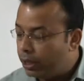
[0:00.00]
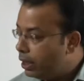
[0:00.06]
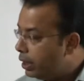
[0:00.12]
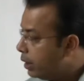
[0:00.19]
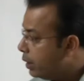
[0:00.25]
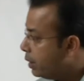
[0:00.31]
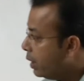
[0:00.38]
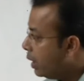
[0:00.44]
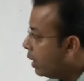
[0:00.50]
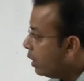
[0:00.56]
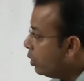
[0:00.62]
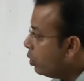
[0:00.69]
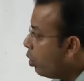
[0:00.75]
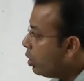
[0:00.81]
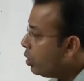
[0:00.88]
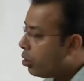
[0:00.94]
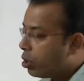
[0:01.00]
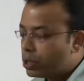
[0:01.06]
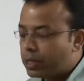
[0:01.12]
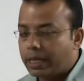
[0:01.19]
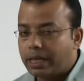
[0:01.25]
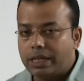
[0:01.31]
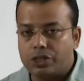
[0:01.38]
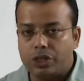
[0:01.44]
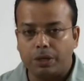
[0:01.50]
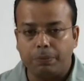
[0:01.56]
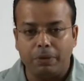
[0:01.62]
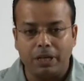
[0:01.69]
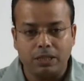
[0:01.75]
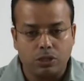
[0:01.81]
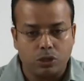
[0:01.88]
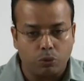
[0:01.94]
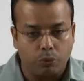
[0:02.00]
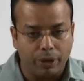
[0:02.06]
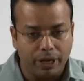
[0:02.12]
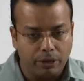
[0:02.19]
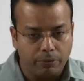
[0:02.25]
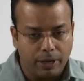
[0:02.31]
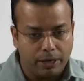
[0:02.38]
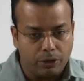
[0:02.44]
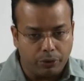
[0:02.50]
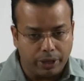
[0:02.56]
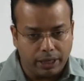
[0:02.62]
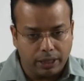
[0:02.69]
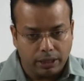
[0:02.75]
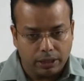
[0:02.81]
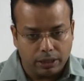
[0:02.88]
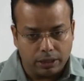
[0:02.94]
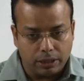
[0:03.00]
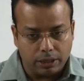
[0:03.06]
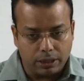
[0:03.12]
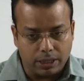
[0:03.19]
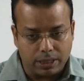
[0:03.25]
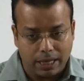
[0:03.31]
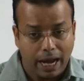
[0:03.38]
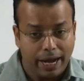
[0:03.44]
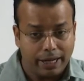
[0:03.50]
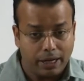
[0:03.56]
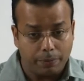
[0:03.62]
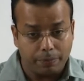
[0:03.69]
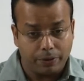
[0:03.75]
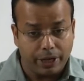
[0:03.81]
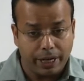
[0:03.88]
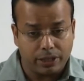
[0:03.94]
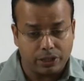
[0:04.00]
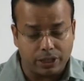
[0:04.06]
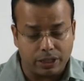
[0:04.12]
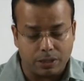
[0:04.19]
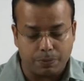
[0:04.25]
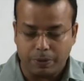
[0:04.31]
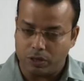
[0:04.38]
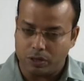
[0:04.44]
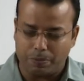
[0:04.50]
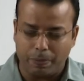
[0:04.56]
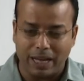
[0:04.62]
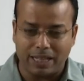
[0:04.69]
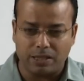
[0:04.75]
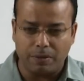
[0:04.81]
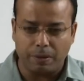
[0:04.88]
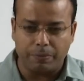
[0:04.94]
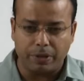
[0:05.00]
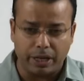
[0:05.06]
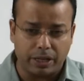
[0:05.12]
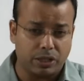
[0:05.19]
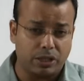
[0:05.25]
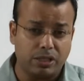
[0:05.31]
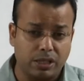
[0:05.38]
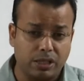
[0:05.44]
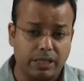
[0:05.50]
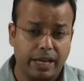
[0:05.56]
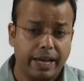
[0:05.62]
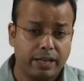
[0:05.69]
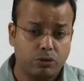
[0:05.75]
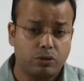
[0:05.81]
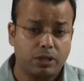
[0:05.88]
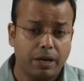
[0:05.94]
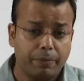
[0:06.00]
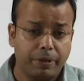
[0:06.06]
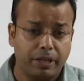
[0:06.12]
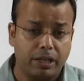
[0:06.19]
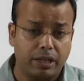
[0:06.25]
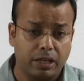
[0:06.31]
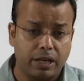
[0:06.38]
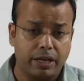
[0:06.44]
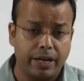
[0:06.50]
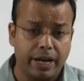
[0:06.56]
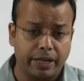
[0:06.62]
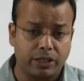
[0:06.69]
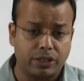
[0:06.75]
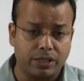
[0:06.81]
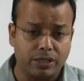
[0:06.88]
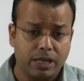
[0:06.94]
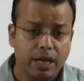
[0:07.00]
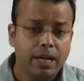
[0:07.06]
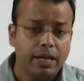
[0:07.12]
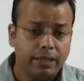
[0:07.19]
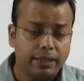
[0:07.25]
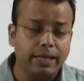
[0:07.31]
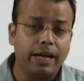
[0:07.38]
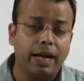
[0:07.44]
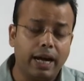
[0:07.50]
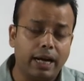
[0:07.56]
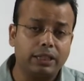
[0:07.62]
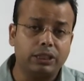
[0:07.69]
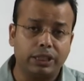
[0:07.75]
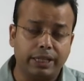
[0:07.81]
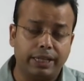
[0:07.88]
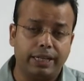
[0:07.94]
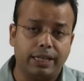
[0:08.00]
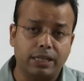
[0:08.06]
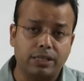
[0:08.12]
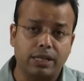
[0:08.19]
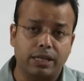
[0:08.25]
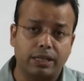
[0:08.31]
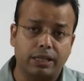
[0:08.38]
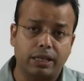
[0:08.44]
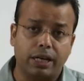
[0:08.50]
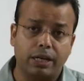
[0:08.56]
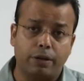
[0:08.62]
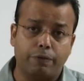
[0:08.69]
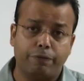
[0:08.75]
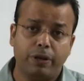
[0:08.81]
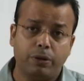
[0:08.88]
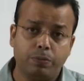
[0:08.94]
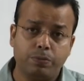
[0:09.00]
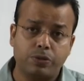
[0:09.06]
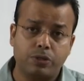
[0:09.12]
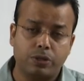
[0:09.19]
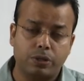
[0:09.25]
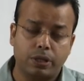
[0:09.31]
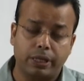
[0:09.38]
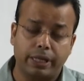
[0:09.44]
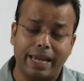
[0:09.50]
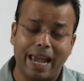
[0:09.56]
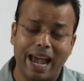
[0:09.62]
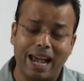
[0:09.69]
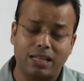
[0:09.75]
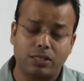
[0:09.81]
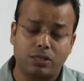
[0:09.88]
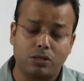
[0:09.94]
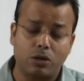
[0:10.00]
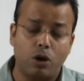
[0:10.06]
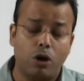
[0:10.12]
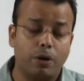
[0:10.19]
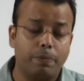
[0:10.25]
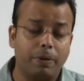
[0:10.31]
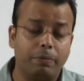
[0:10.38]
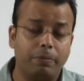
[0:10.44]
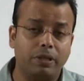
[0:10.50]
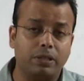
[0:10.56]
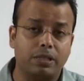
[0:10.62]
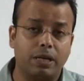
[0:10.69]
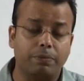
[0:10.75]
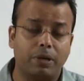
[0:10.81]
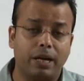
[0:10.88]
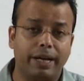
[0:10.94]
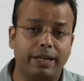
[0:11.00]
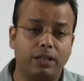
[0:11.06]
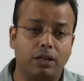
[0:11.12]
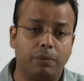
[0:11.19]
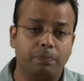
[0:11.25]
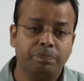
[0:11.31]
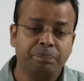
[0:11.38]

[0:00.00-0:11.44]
the non-toxic etching means when we are doing this kind of reactions, because maximum reactions is exothermic reactions, they are generating certain kind of fumes, gas or maybe some kind of